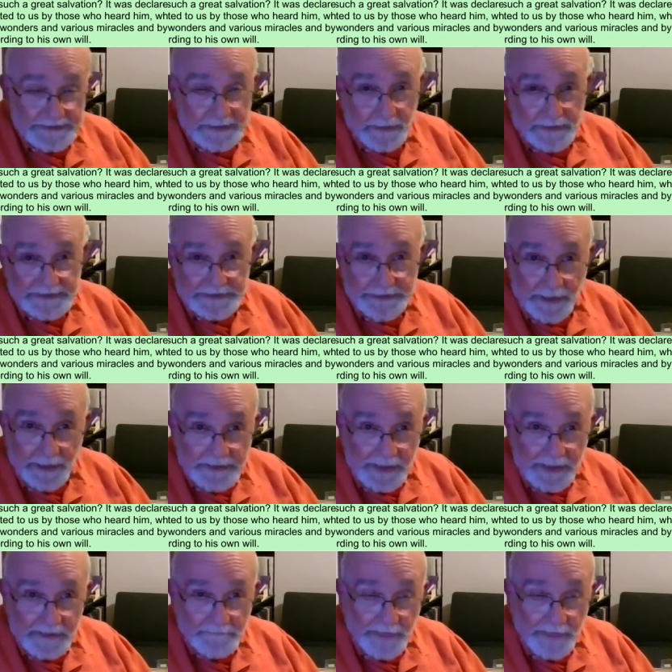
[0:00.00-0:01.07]
and so he's
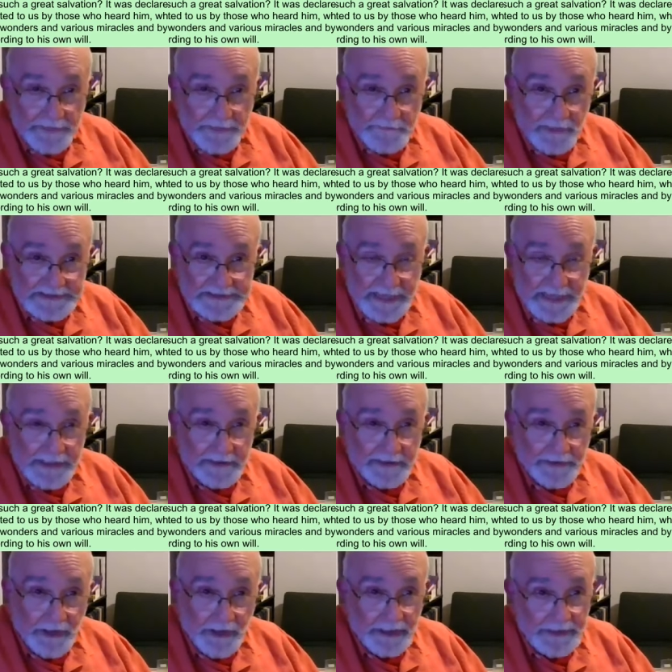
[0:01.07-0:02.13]
talking about the
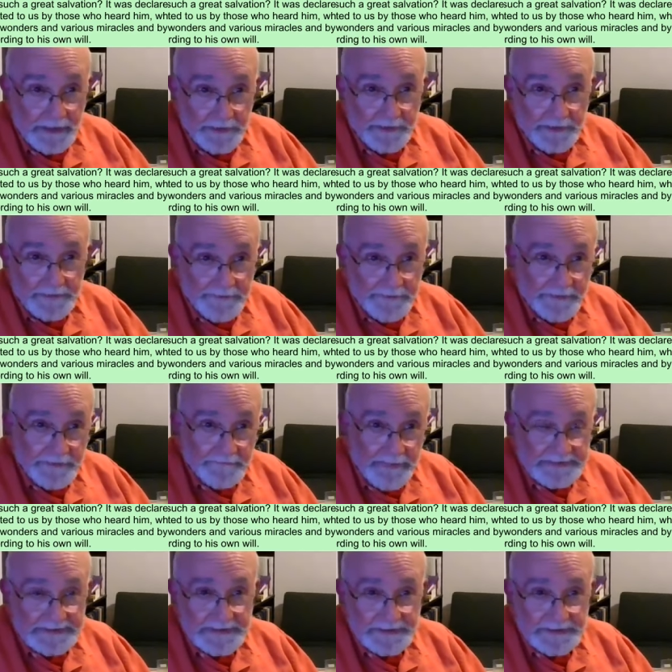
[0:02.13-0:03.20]
Mosaic law here,
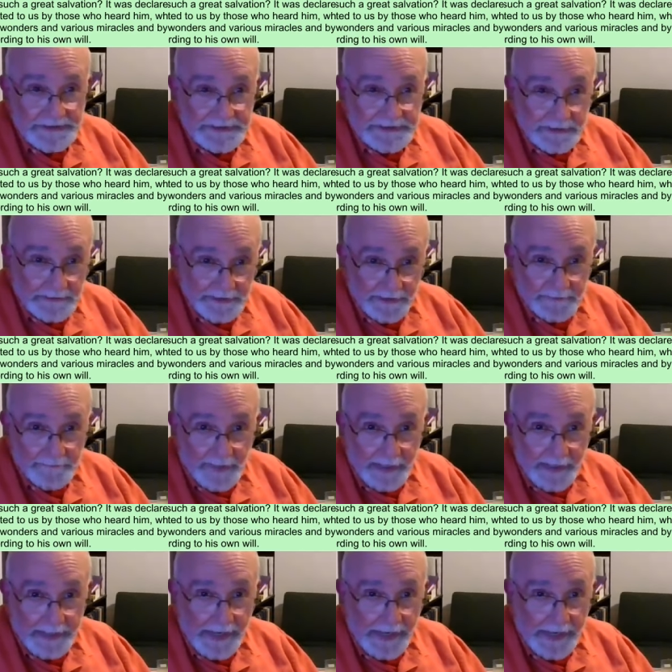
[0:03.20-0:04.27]
message
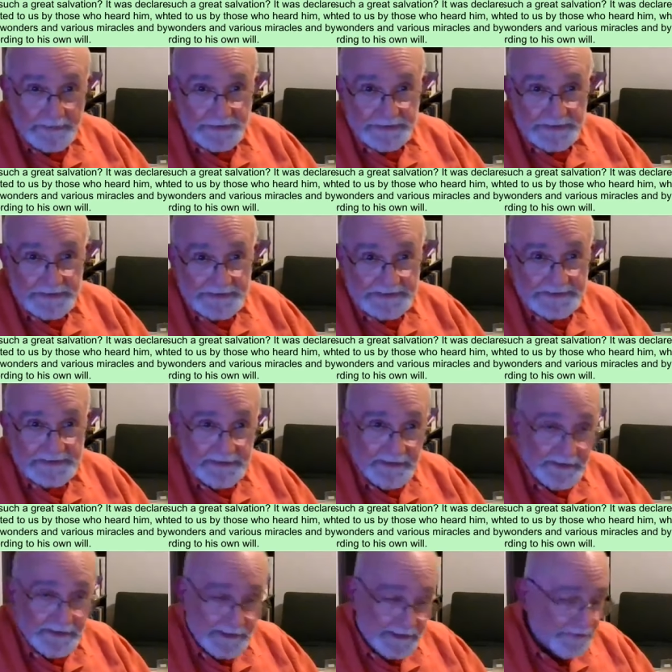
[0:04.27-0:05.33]
declared by angels,
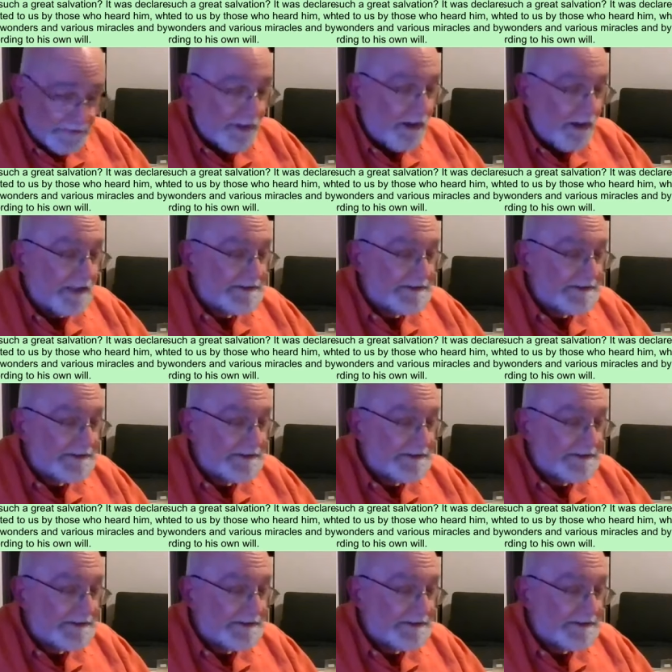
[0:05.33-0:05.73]
the